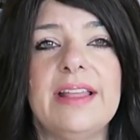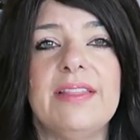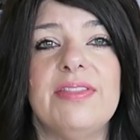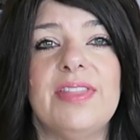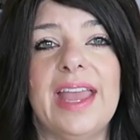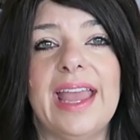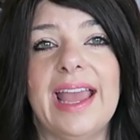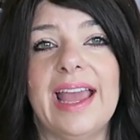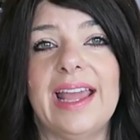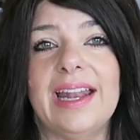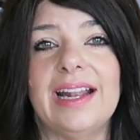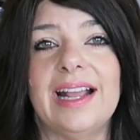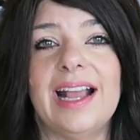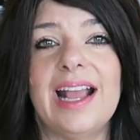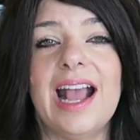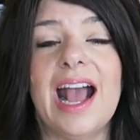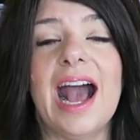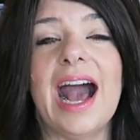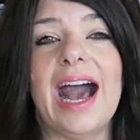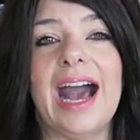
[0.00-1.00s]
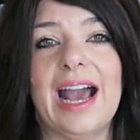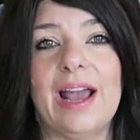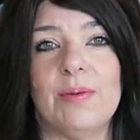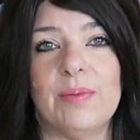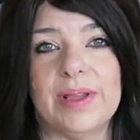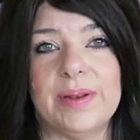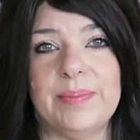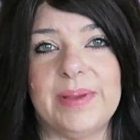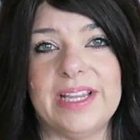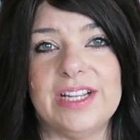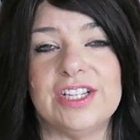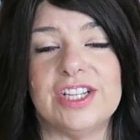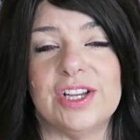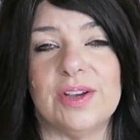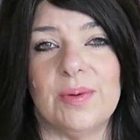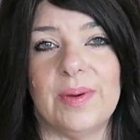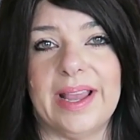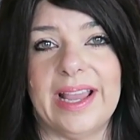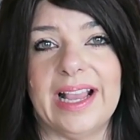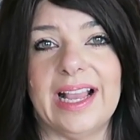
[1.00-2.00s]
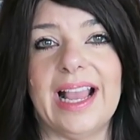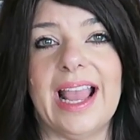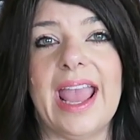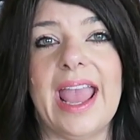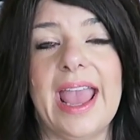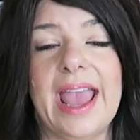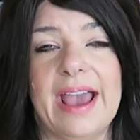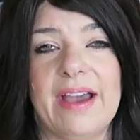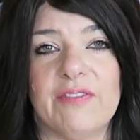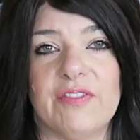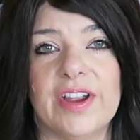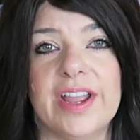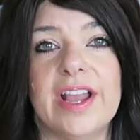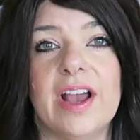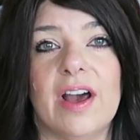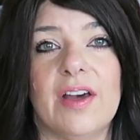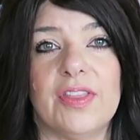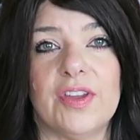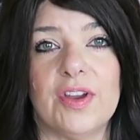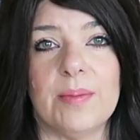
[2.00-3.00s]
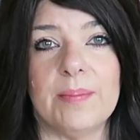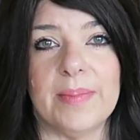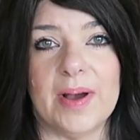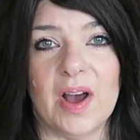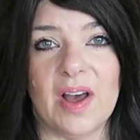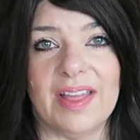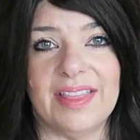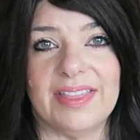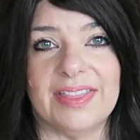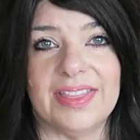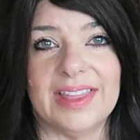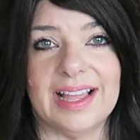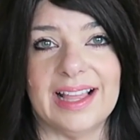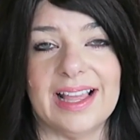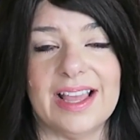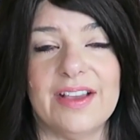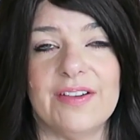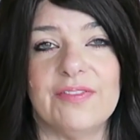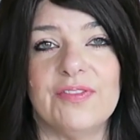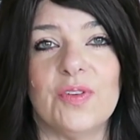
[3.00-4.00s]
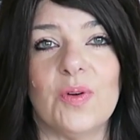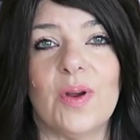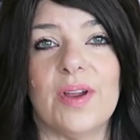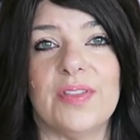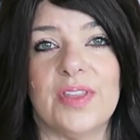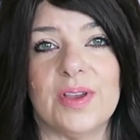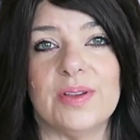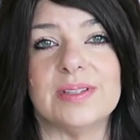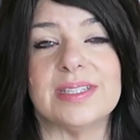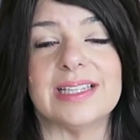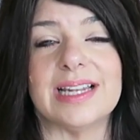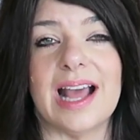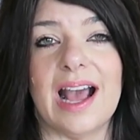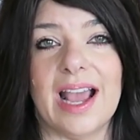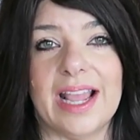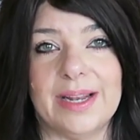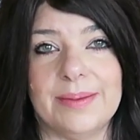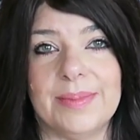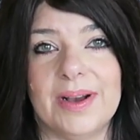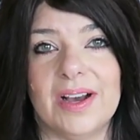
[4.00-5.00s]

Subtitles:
then I would be doing every other month for those 9